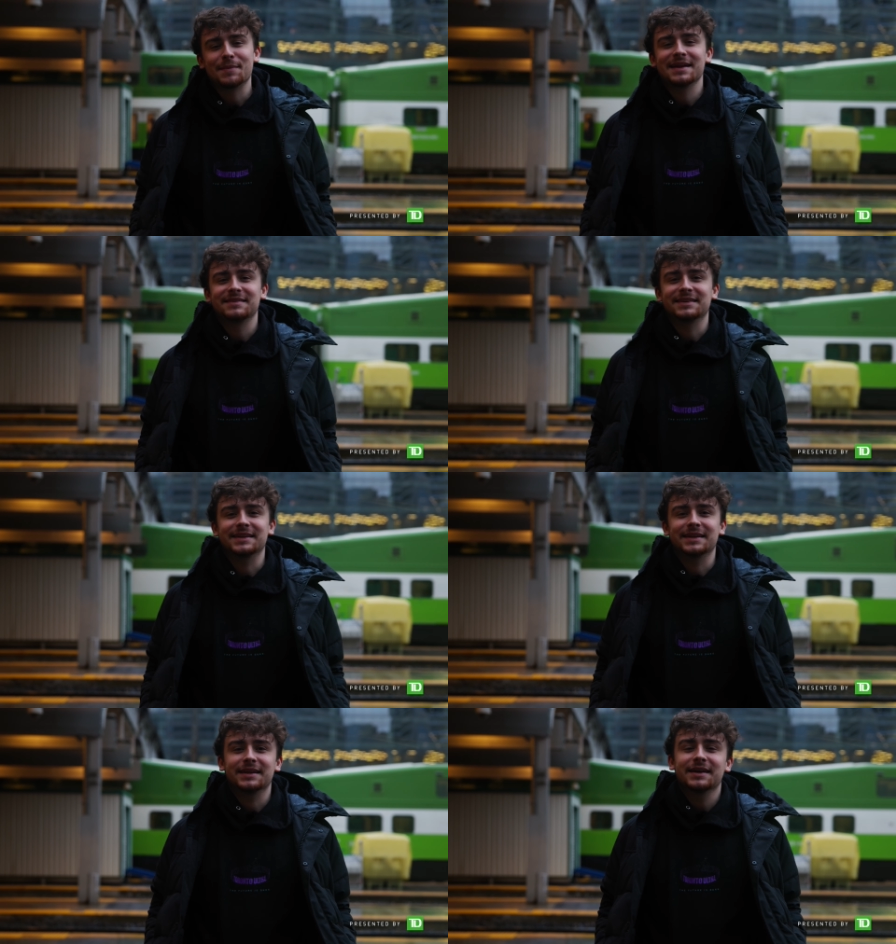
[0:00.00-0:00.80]
by
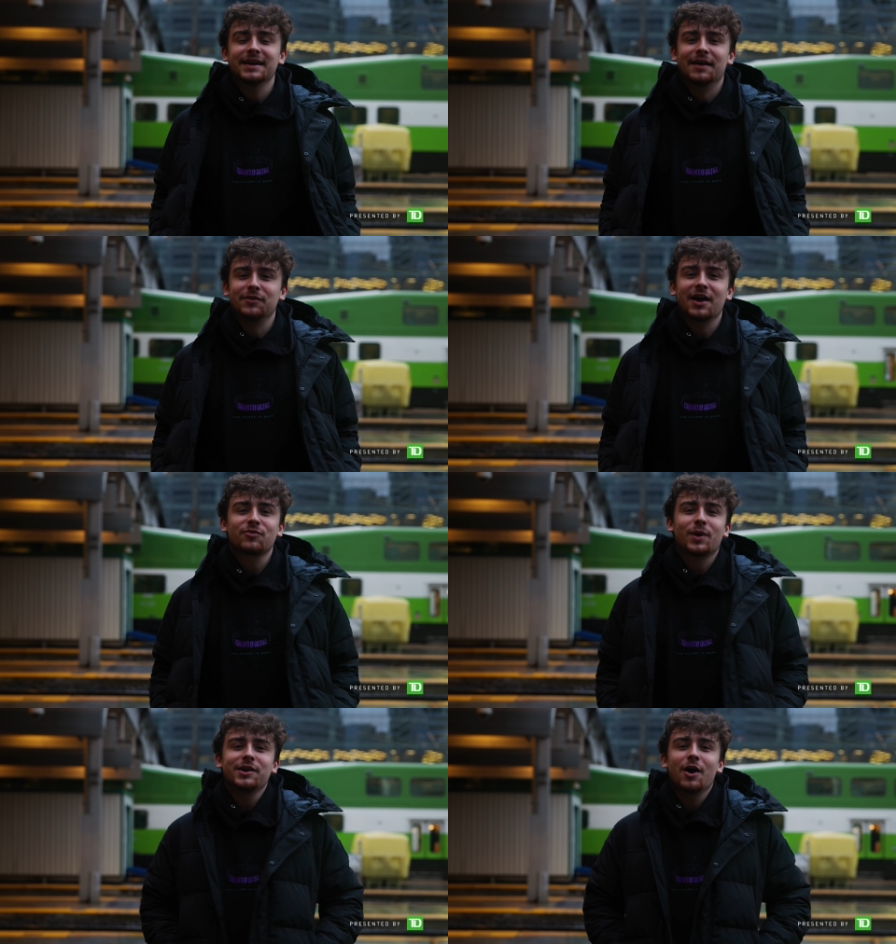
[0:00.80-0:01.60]
TD. If you guys
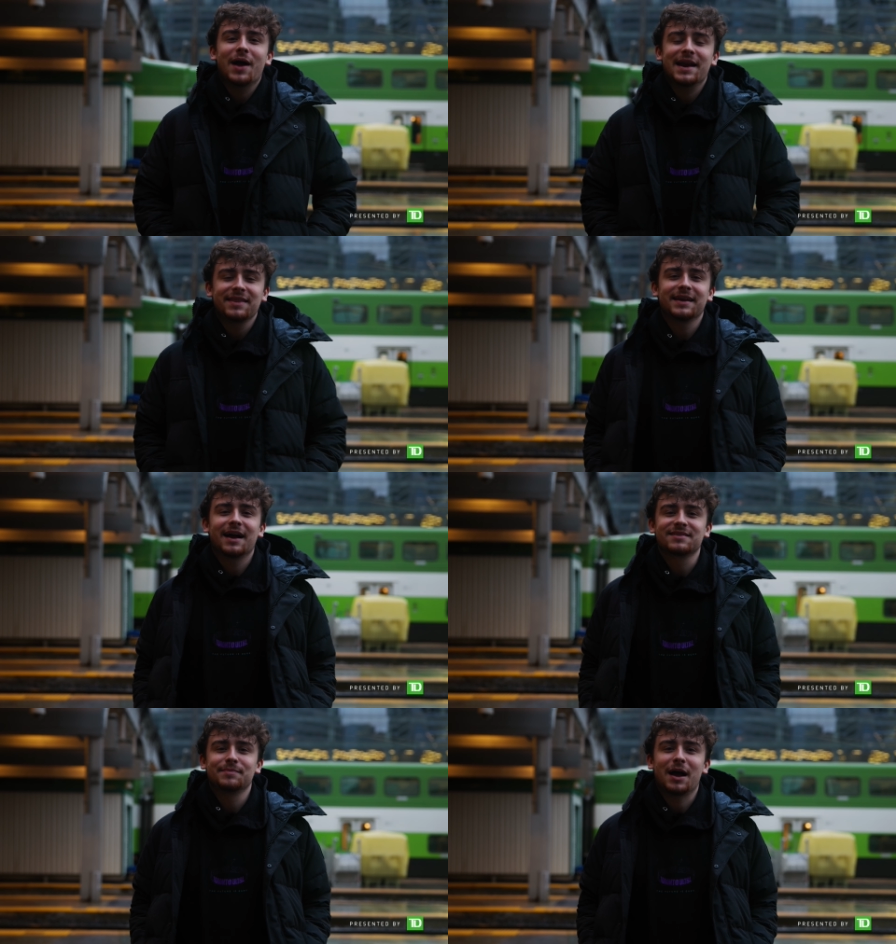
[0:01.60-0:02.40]
wanna know anything
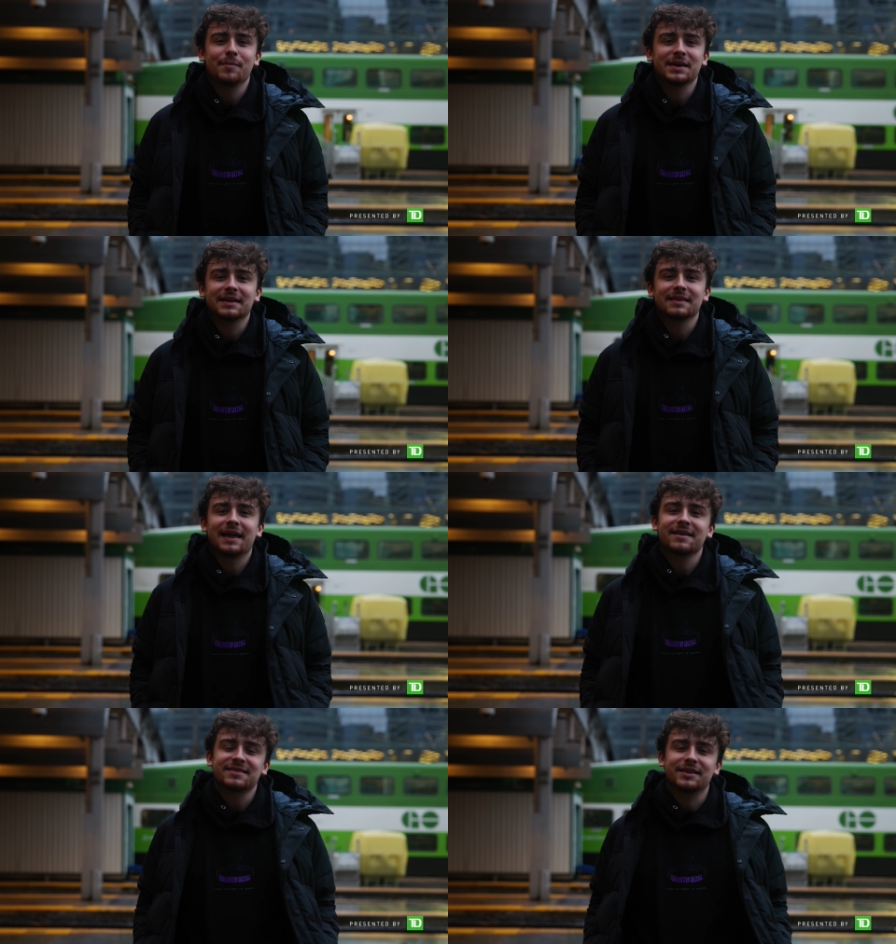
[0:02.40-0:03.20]
else about me,
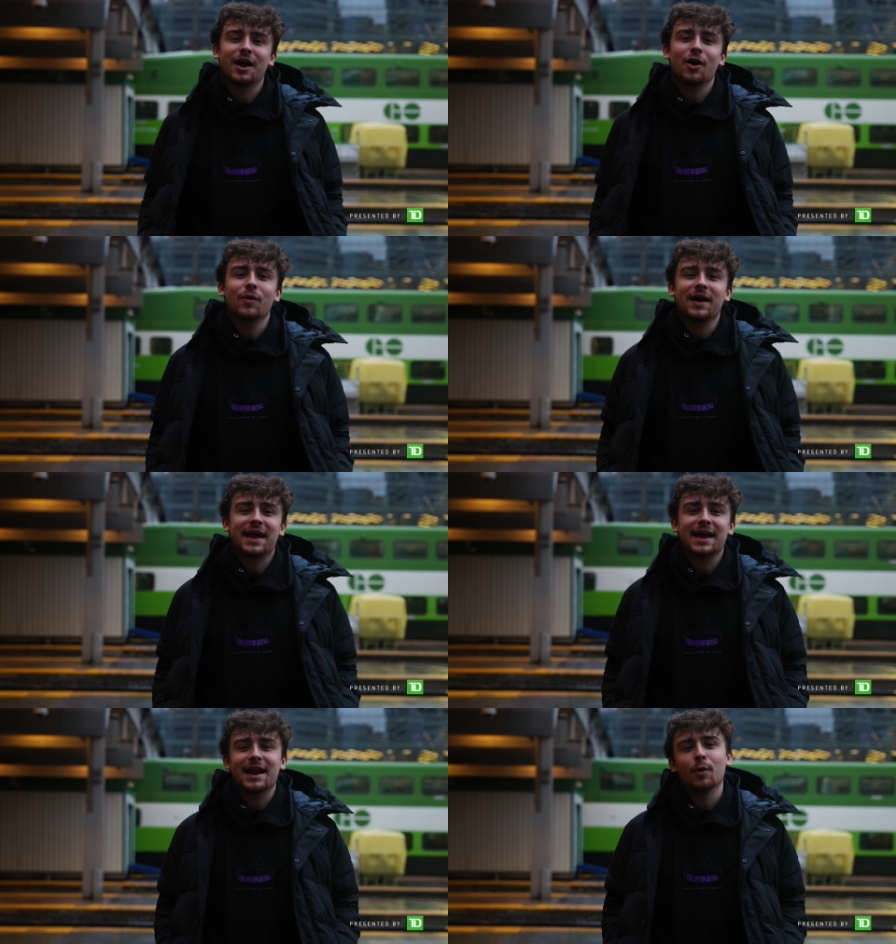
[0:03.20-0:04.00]
let us know,
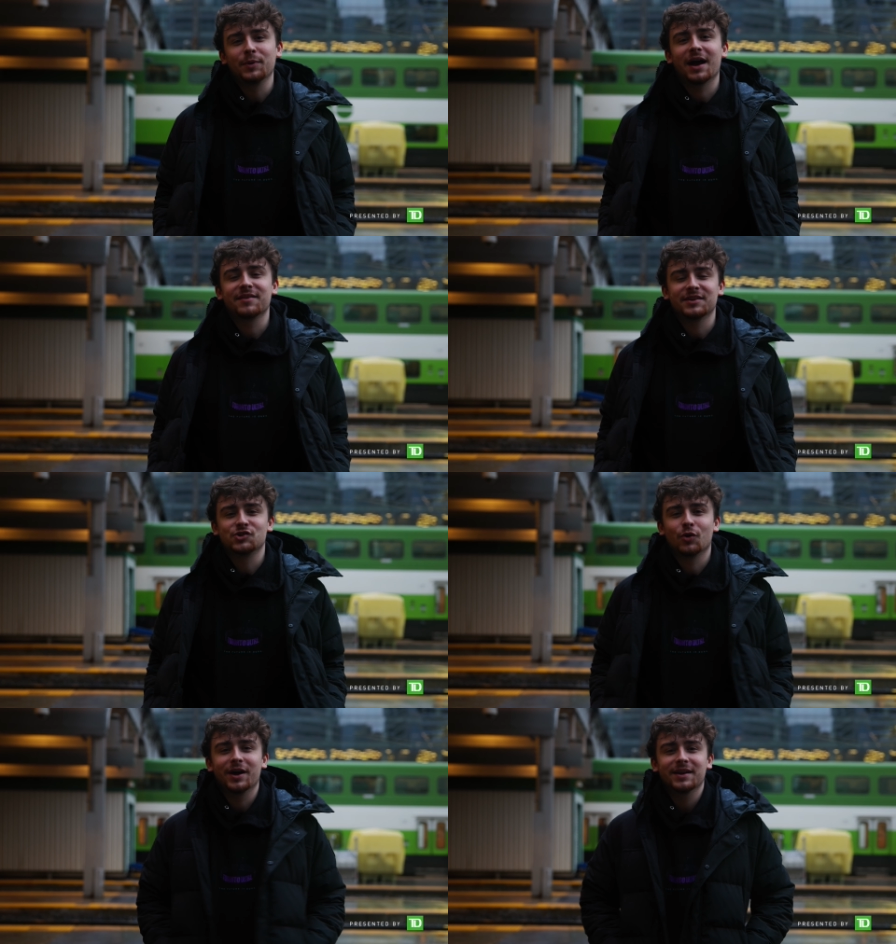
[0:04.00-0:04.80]
and I hope you guys
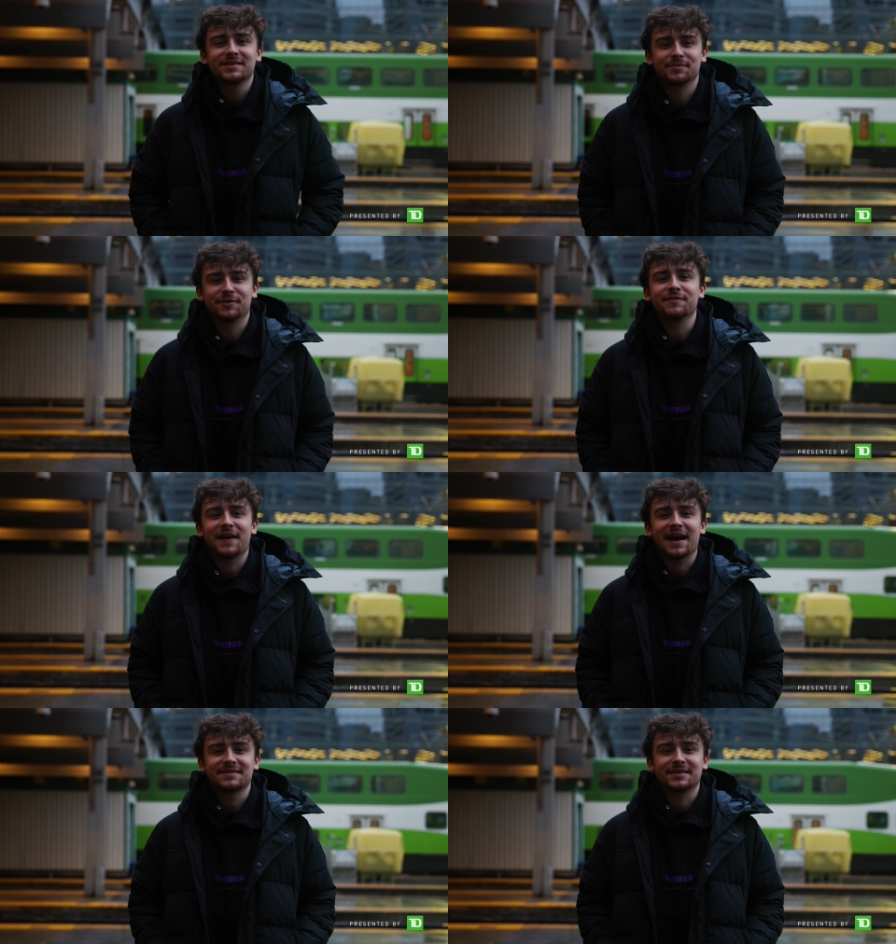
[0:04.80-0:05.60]
enjoyed some fun facts